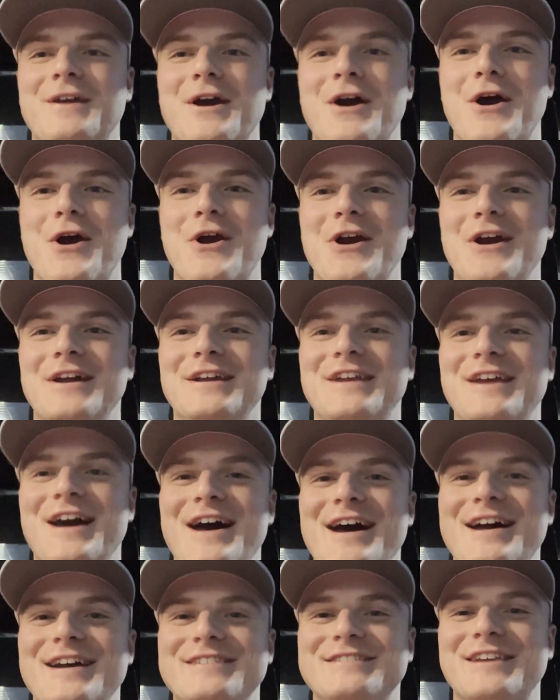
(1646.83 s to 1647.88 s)
All right,
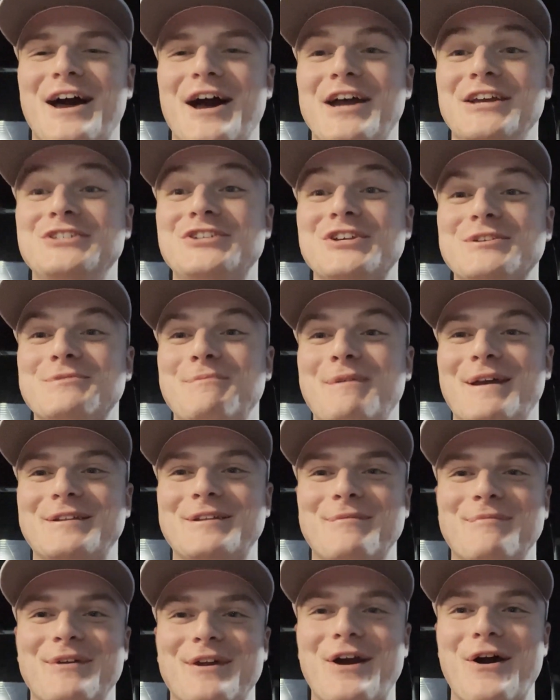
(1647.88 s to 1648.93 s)
guys, I just picked
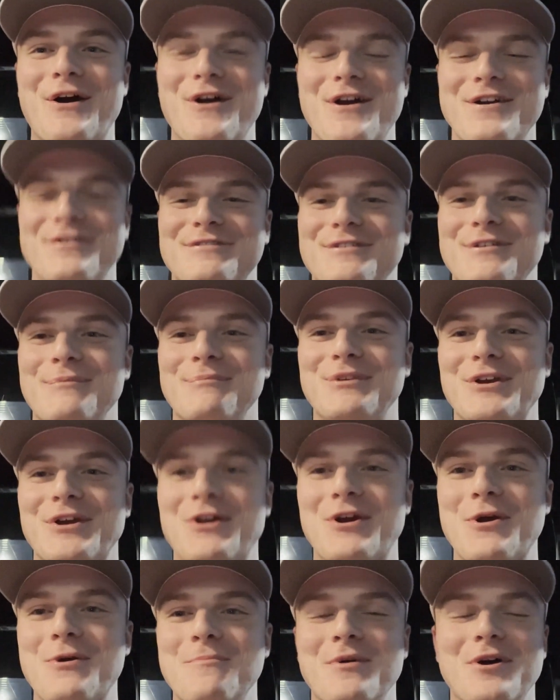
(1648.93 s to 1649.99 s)
up the car from
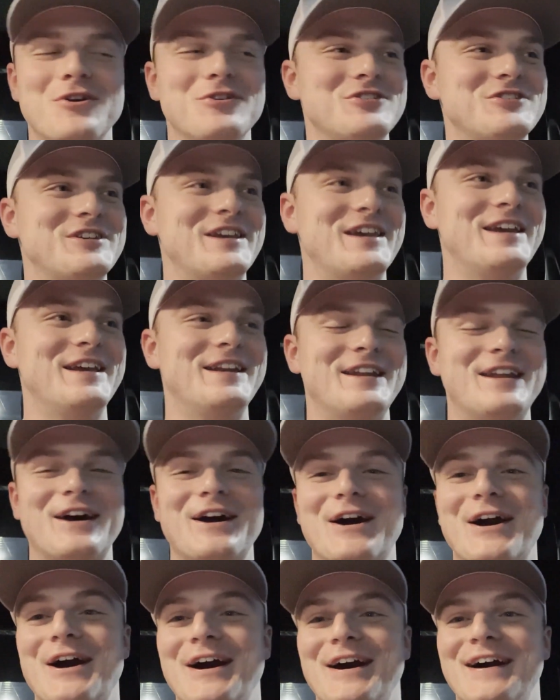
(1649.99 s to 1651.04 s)
Euromotion.
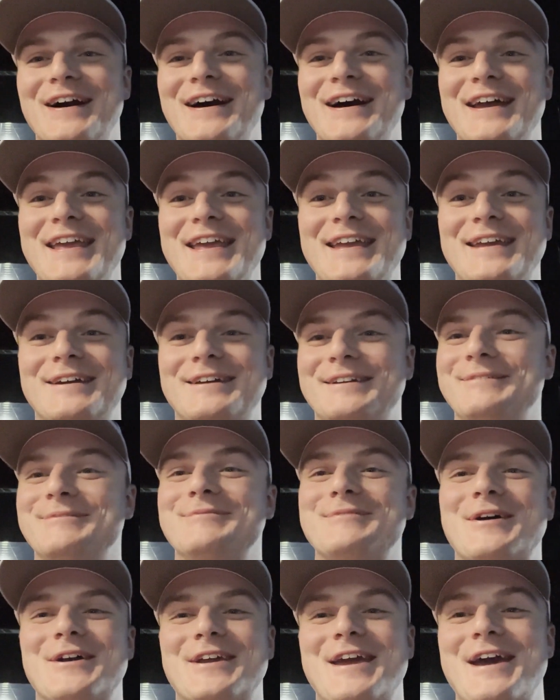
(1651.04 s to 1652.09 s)

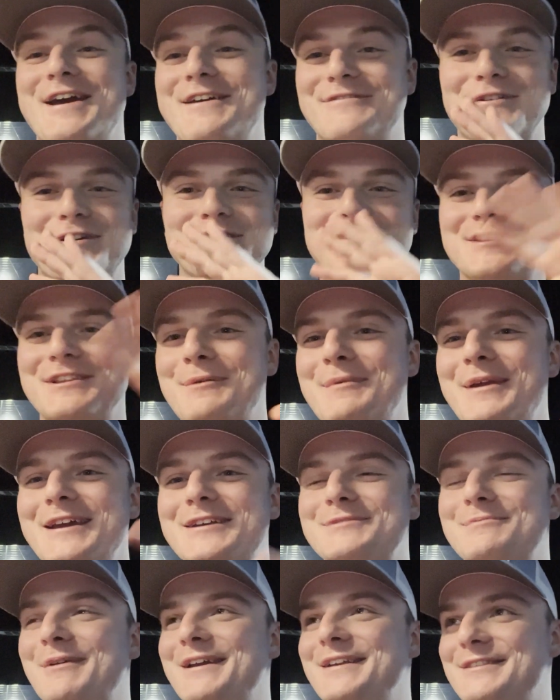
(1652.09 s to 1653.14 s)
Okay, first let me
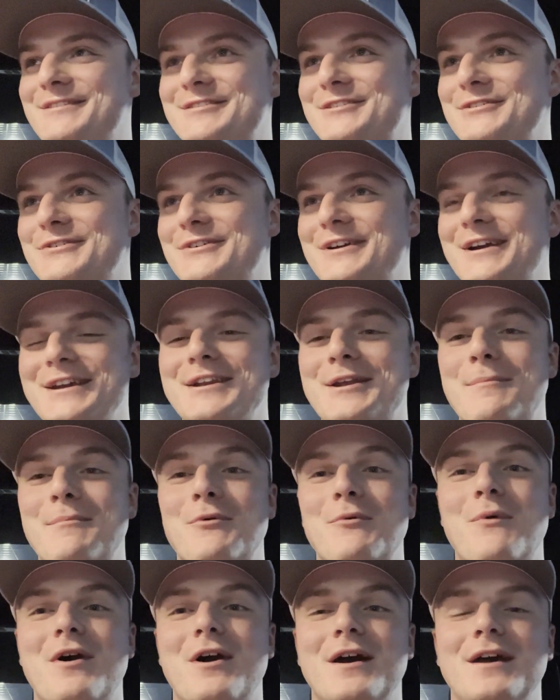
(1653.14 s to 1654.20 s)
explain the story.
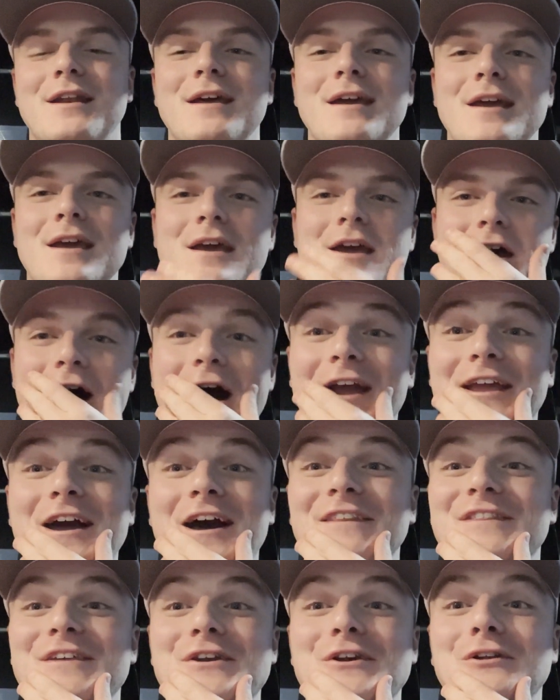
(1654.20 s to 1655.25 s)
Number one, I
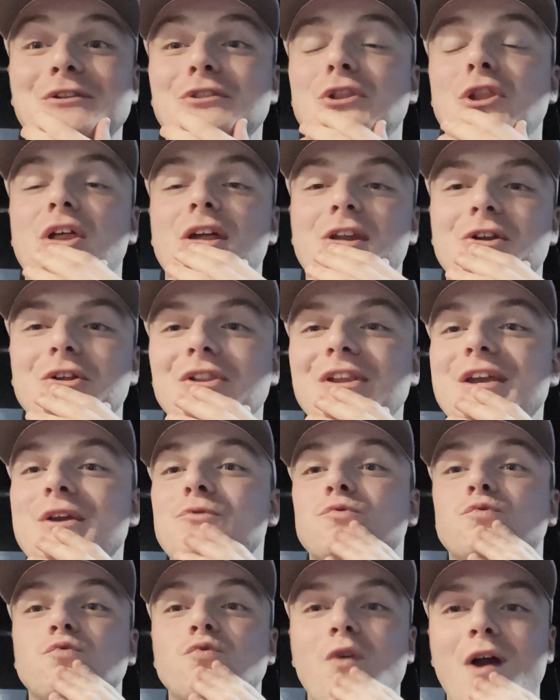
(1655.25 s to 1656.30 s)
got there literally
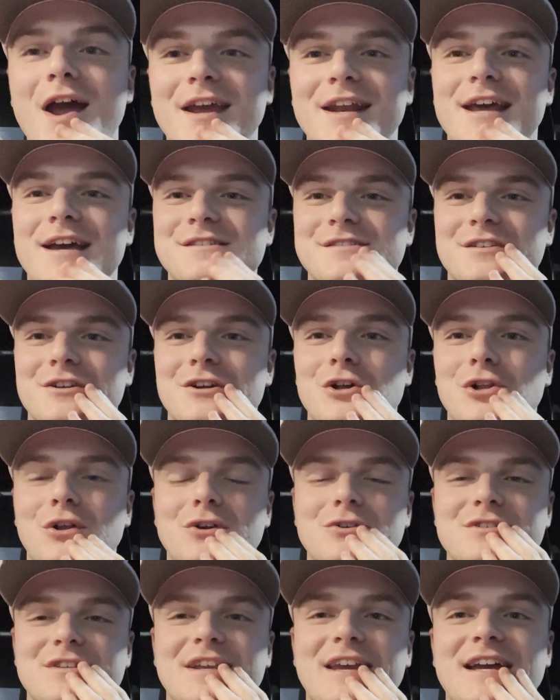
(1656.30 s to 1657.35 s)
right as they're
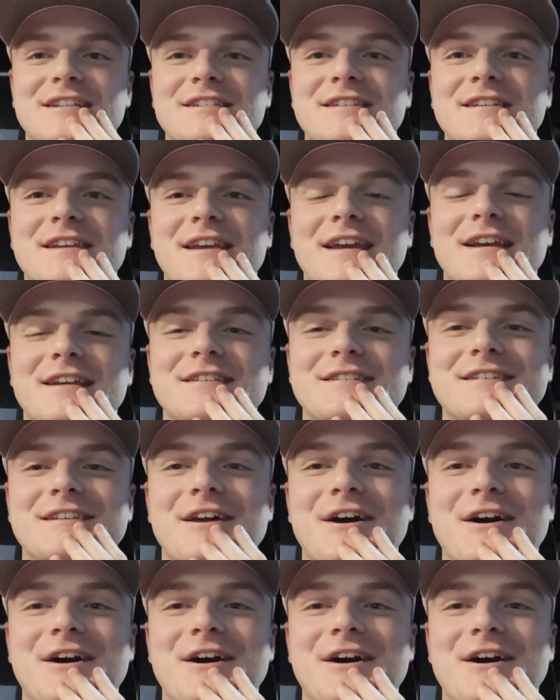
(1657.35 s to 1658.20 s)
closing at 6.